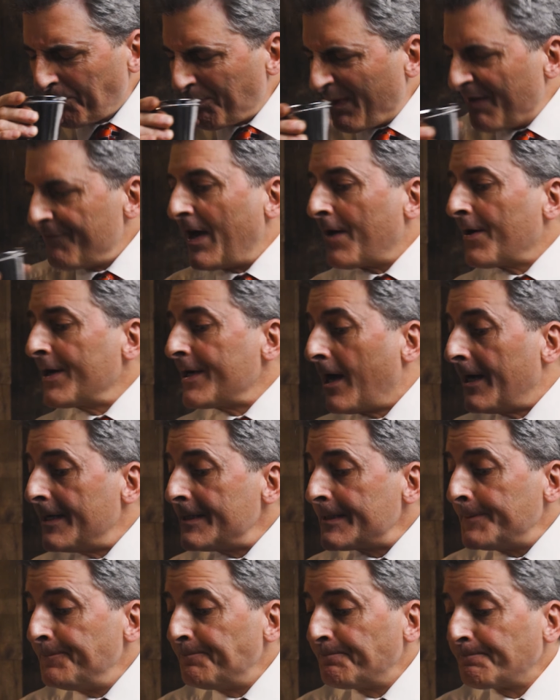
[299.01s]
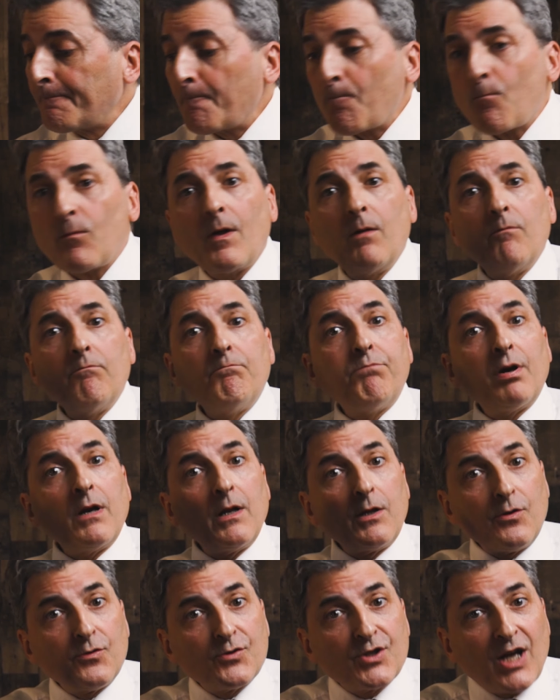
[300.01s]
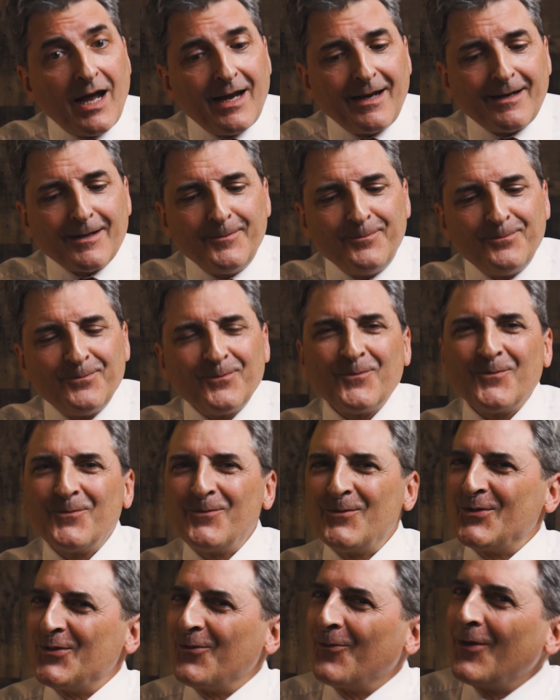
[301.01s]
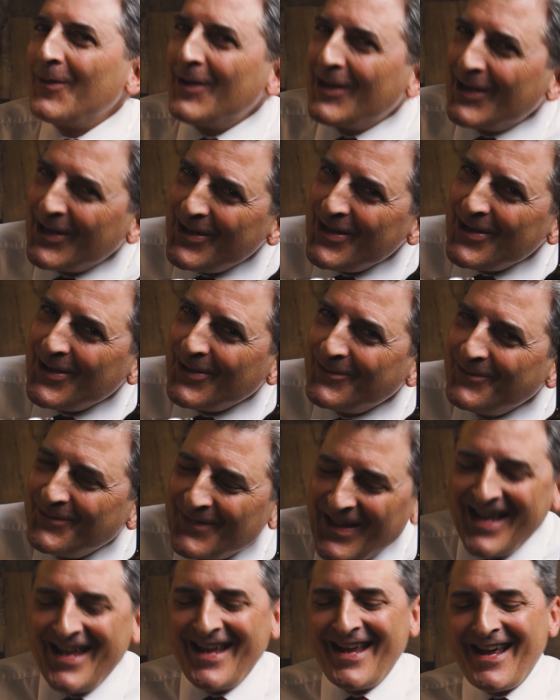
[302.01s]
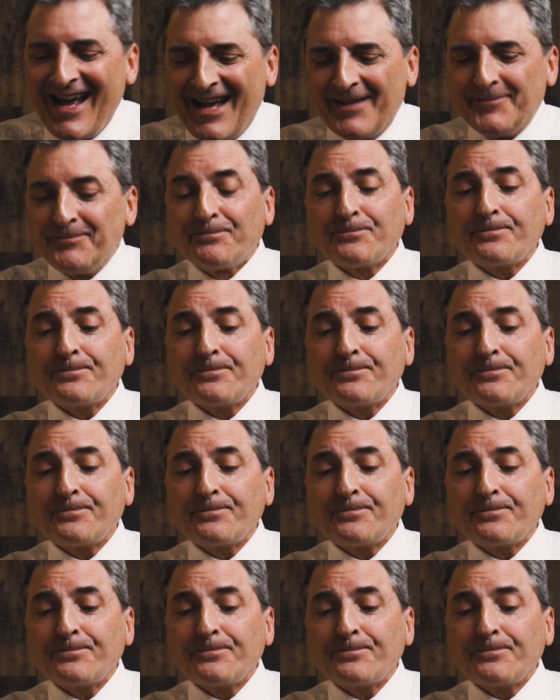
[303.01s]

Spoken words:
Very nice. but a little tight. So what are we gonna do? Ha!